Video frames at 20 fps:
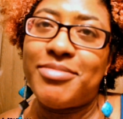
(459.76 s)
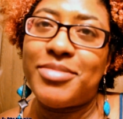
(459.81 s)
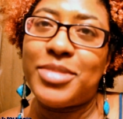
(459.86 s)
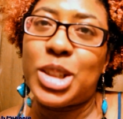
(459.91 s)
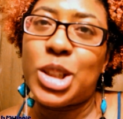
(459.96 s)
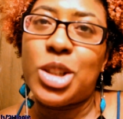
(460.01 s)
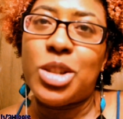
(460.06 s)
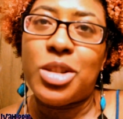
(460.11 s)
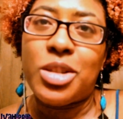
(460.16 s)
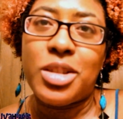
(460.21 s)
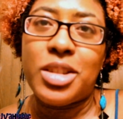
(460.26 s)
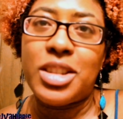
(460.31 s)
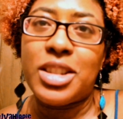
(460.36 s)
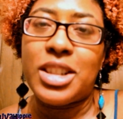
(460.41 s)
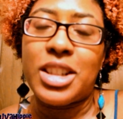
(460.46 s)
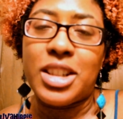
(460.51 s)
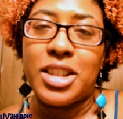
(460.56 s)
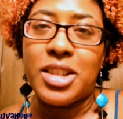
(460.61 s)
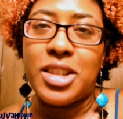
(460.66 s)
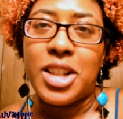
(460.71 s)
But y'all, this
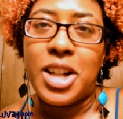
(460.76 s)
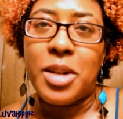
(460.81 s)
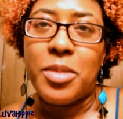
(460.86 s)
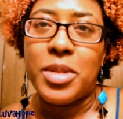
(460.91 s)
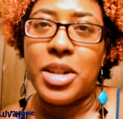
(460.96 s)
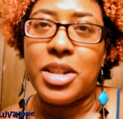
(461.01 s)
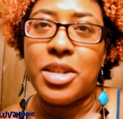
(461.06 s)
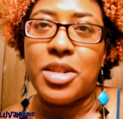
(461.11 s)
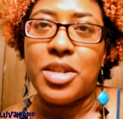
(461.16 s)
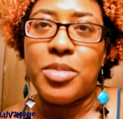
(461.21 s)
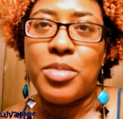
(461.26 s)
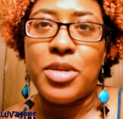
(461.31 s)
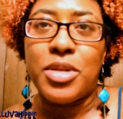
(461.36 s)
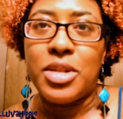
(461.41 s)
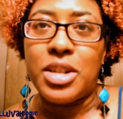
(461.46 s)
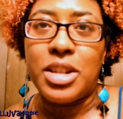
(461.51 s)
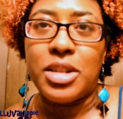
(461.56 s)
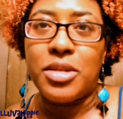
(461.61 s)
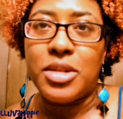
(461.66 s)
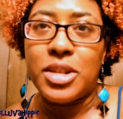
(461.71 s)
gotta stop. That's just
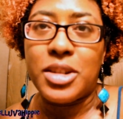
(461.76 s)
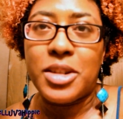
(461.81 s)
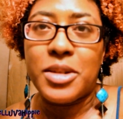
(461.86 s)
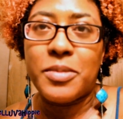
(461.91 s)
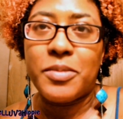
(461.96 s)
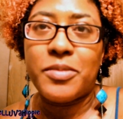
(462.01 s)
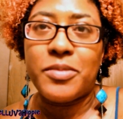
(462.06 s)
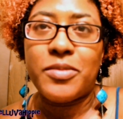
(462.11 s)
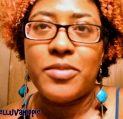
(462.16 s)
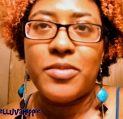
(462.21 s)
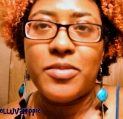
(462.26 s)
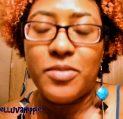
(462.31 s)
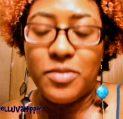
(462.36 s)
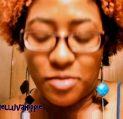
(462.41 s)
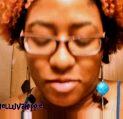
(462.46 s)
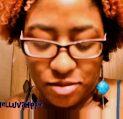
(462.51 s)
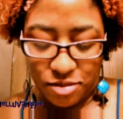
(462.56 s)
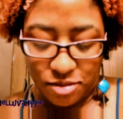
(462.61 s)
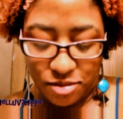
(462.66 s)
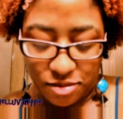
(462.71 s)
pure ignorance.
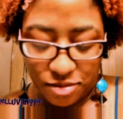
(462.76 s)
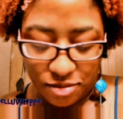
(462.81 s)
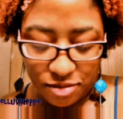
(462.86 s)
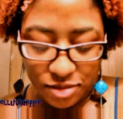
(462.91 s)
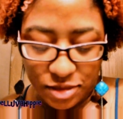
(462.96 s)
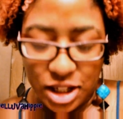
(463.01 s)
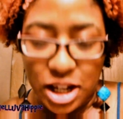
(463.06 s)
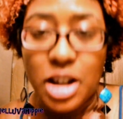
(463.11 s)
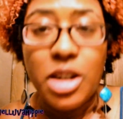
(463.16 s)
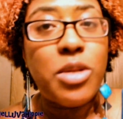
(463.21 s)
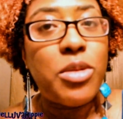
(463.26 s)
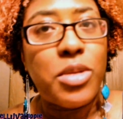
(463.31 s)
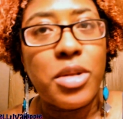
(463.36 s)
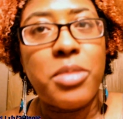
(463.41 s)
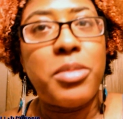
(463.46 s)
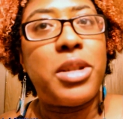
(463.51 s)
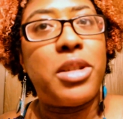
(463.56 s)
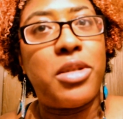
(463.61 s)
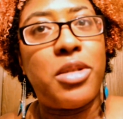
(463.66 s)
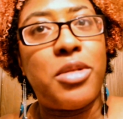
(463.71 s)
I don't
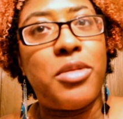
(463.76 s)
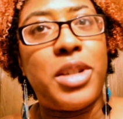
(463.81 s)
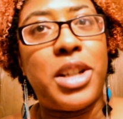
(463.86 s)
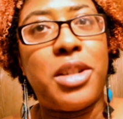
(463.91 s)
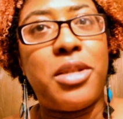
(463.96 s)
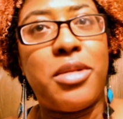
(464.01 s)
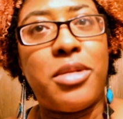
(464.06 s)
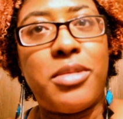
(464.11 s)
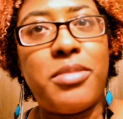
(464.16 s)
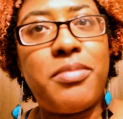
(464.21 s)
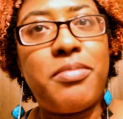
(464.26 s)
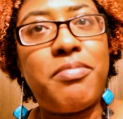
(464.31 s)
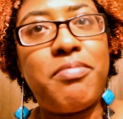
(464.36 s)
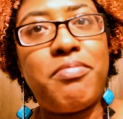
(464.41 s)
want to be called white girl.